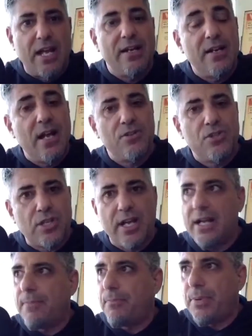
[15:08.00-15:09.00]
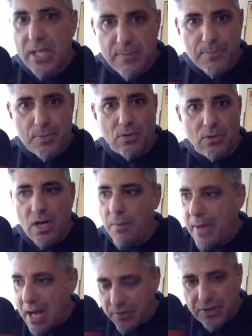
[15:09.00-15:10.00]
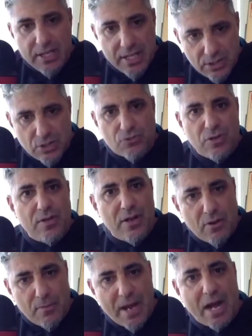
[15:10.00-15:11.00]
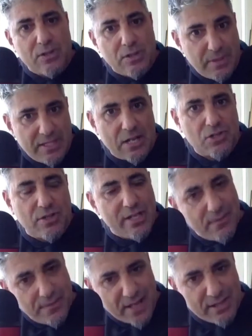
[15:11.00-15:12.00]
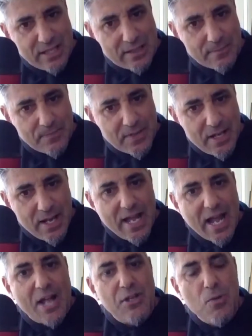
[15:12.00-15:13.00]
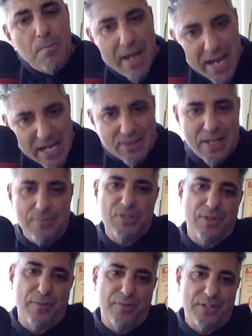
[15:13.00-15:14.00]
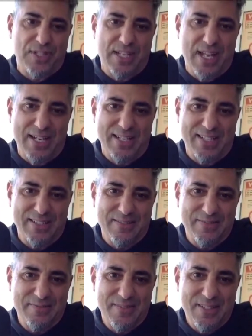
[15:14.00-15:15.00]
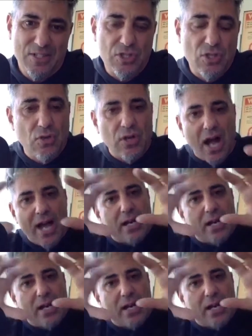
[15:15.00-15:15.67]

and educate people about the industry they're about to potentially invest in. and you make them sophisticated. So I had